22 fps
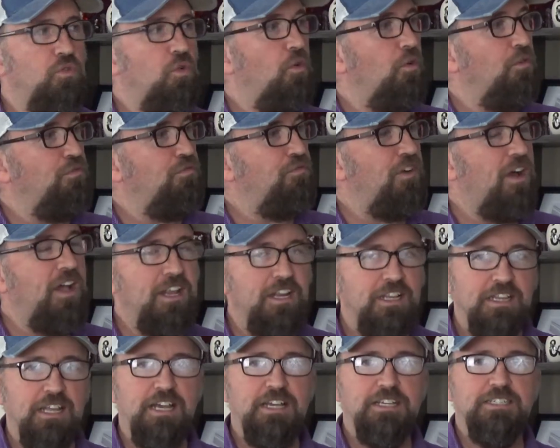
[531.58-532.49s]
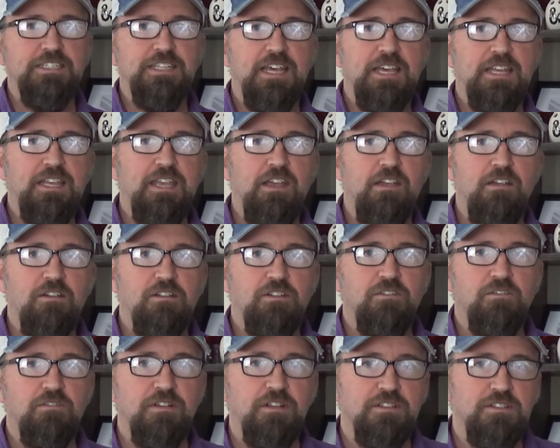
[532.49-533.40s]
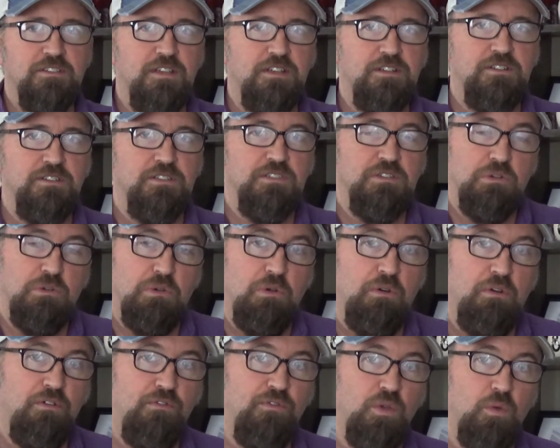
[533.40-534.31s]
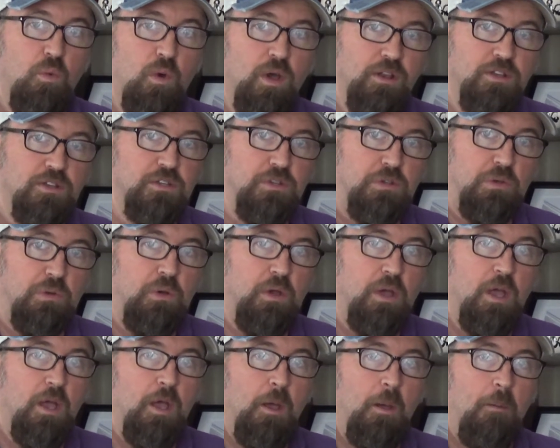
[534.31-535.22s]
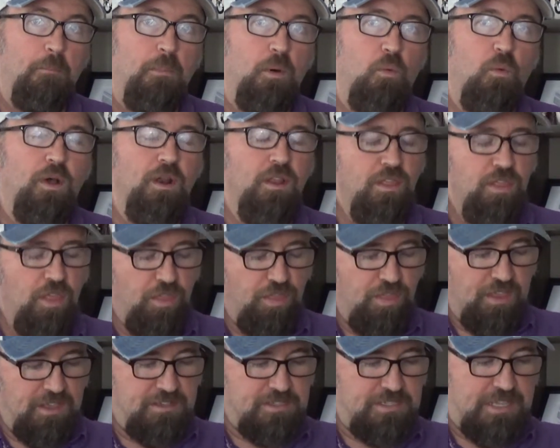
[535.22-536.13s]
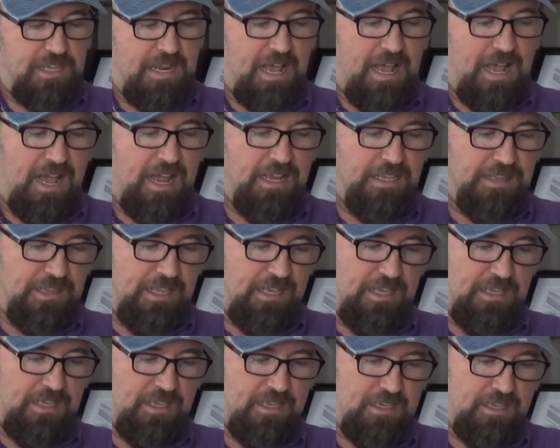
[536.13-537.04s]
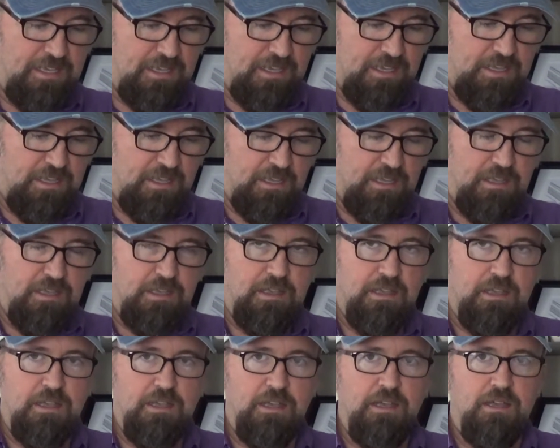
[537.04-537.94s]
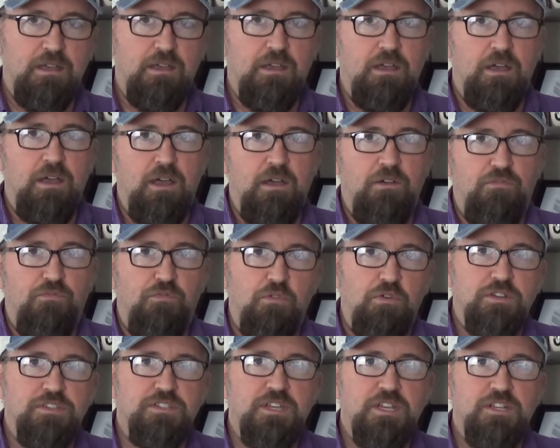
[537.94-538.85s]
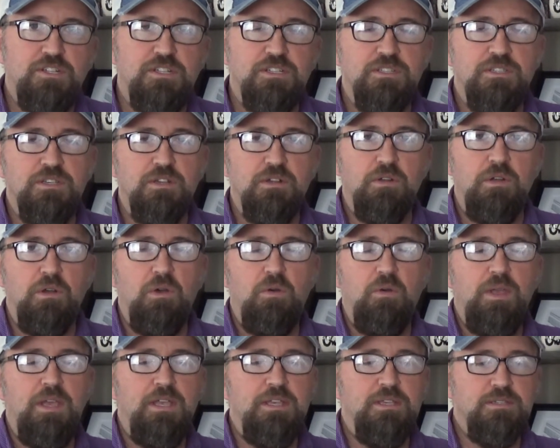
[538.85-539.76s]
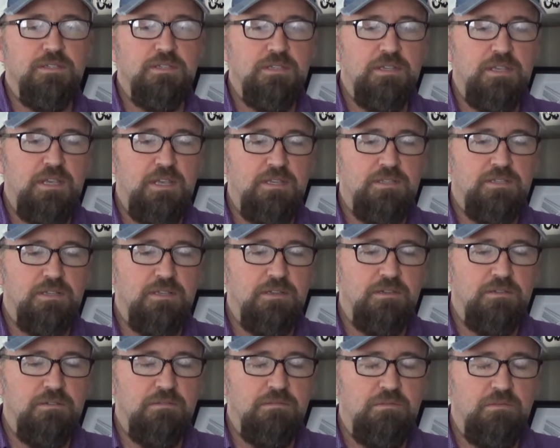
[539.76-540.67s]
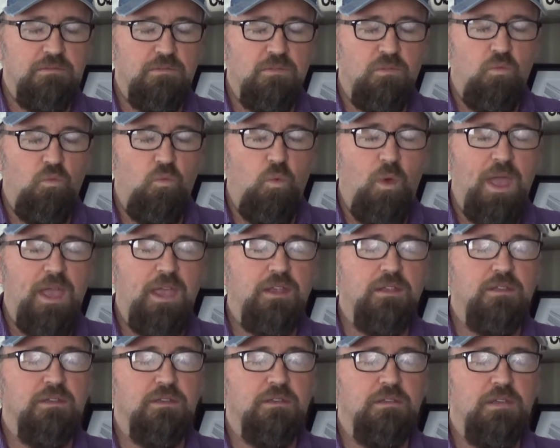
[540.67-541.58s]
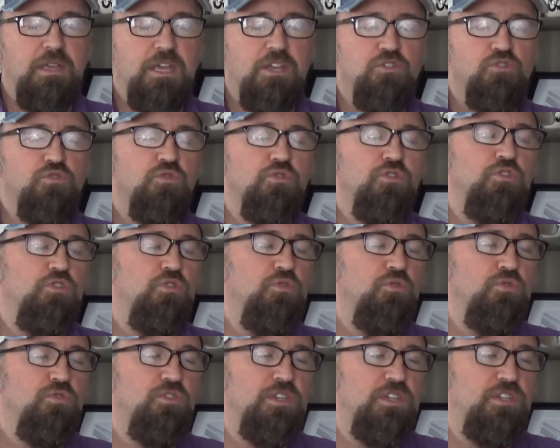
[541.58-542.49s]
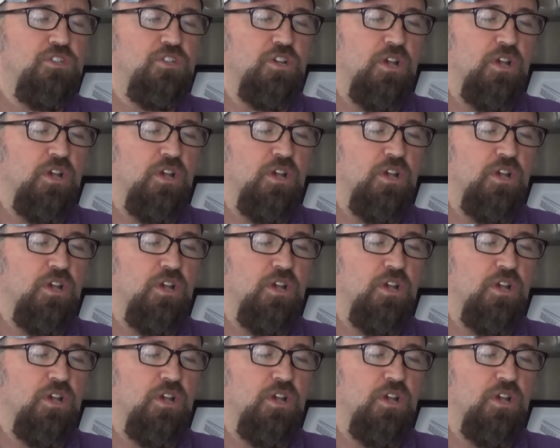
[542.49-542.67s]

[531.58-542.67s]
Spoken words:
or finalize that character at a session 0 if we want to. But one of the things that I like for a session 0 is a way to introduce each